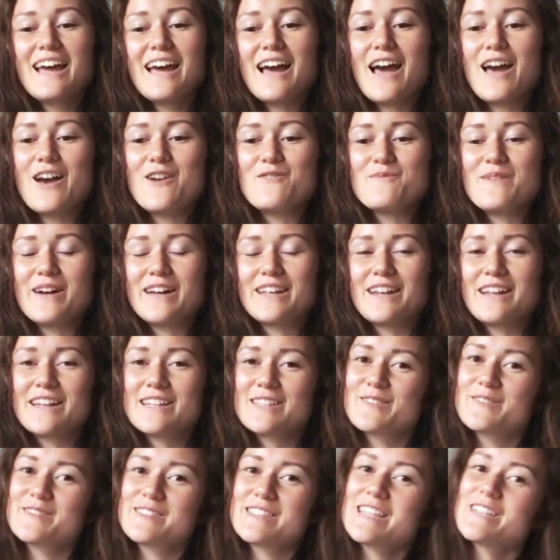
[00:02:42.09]
And
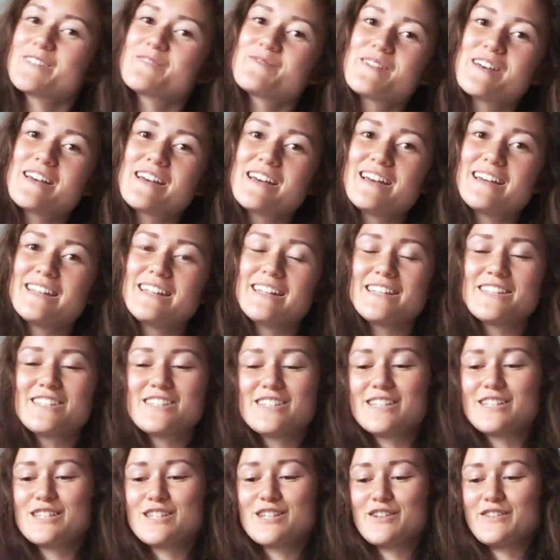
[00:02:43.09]
like some cinnamon and
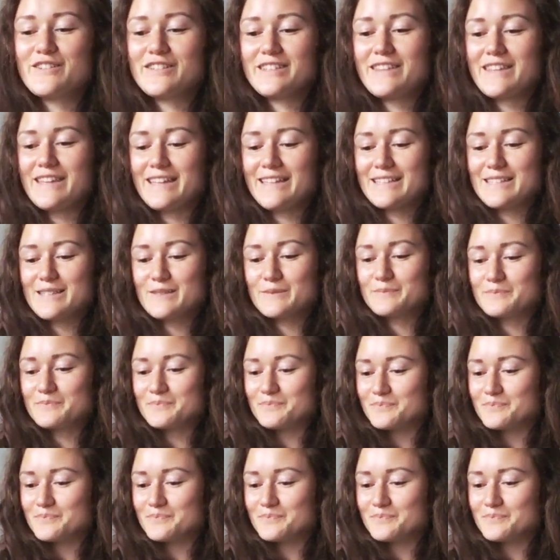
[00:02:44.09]
ginger and things.